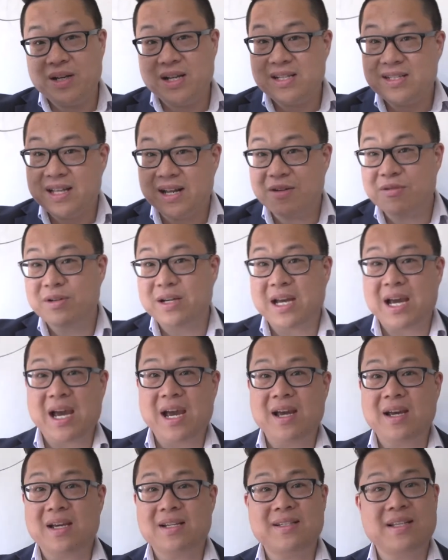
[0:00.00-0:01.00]
Is that
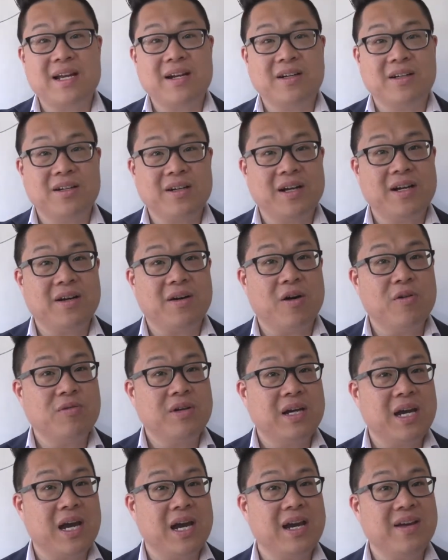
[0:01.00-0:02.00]
okay? Is that a good,
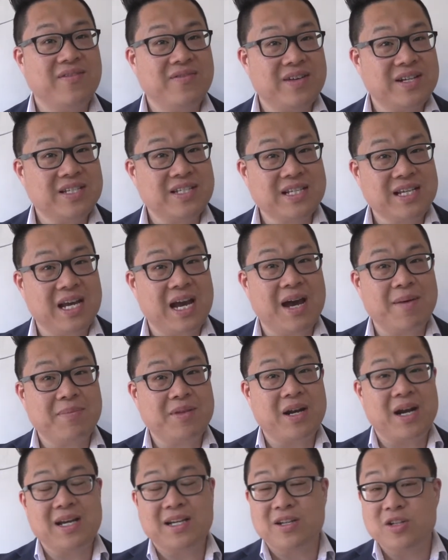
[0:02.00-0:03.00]
okay investing app
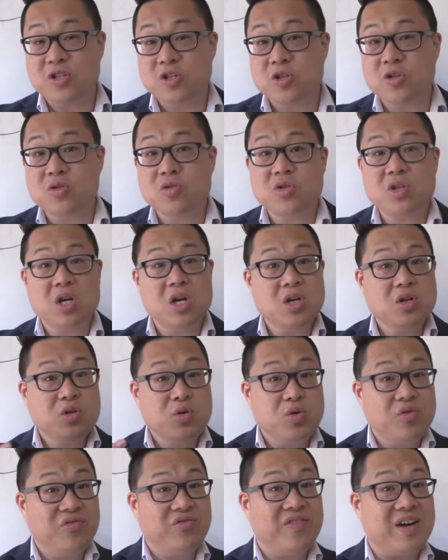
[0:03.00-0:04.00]
that I can use
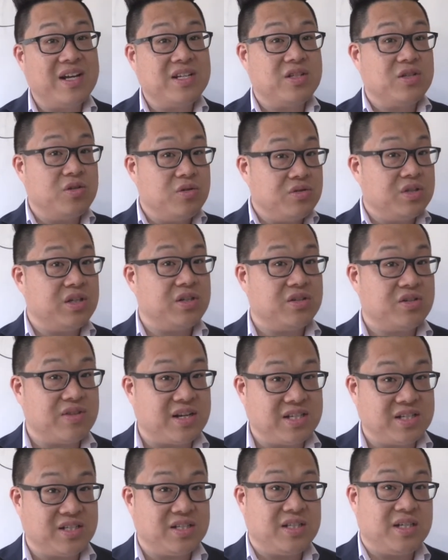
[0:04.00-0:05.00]
to invest using a
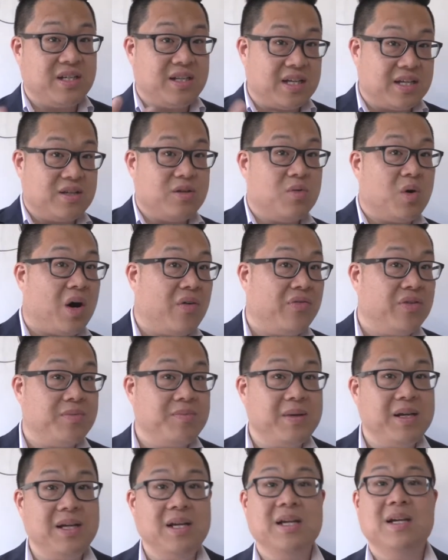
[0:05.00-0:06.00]
strategy that you offered
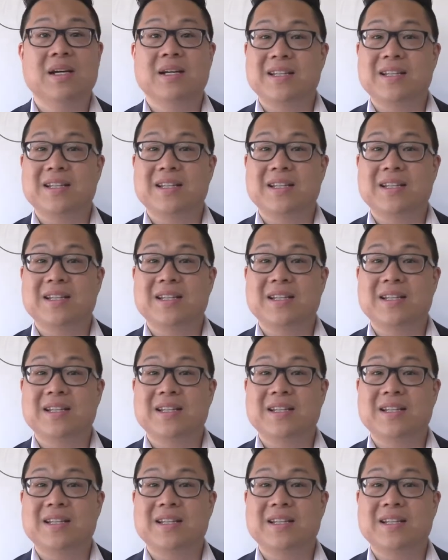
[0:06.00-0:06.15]
me?